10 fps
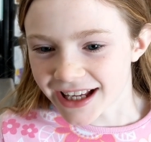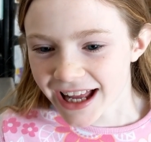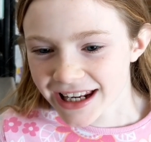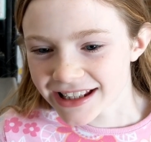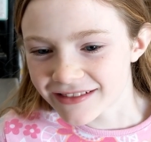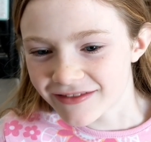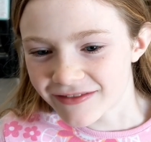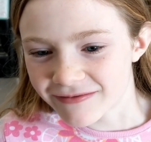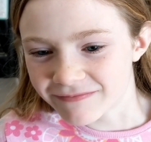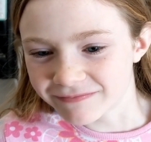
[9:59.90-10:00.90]
Kind of
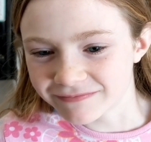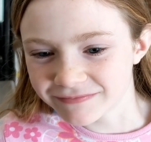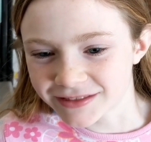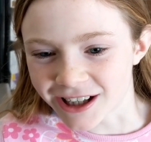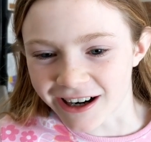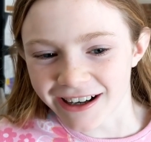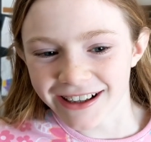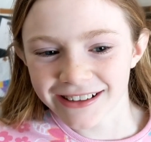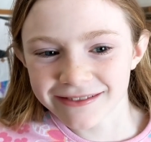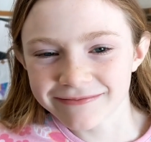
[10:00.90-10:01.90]

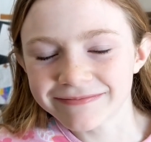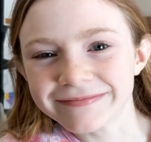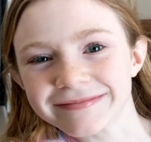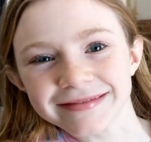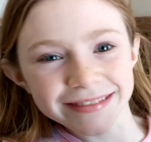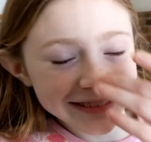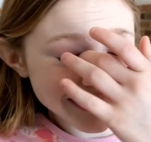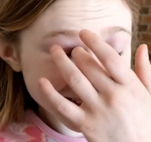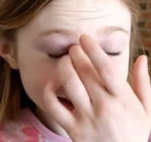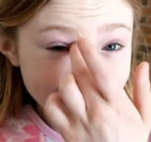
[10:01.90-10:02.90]
tart. Okay,
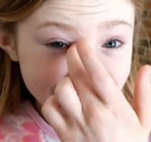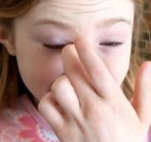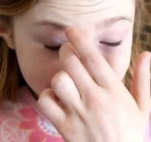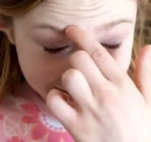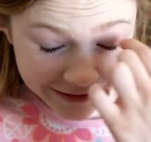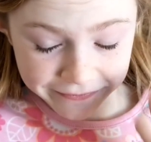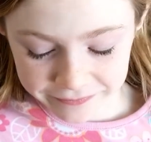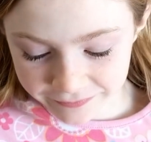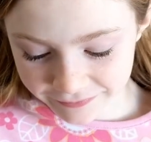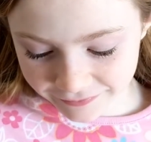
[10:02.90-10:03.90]
but mixing
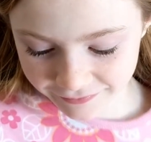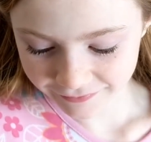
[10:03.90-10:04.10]
stuff in, you